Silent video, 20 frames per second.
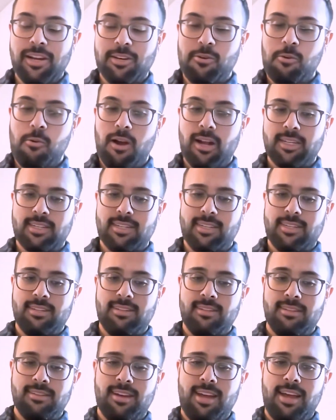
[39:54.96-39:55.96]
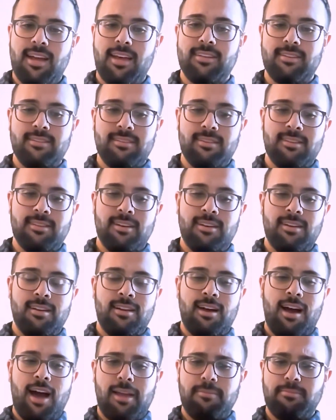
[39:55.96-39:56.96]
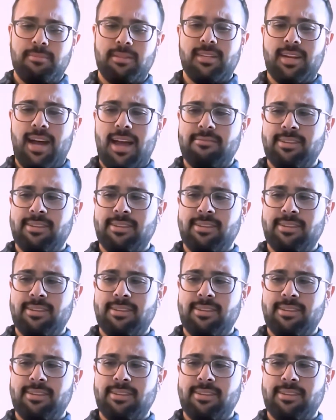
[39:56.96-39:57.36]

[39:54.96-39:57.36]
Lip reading: question, and hyped to dive